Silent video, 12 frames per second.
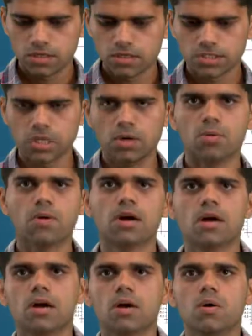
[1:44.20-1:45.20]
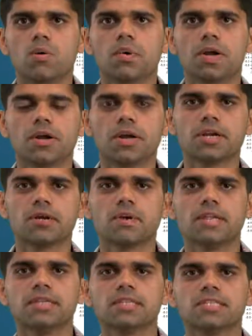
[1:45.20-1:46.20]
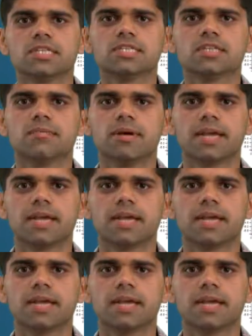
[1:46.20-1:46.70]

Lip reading: So we're going to run this system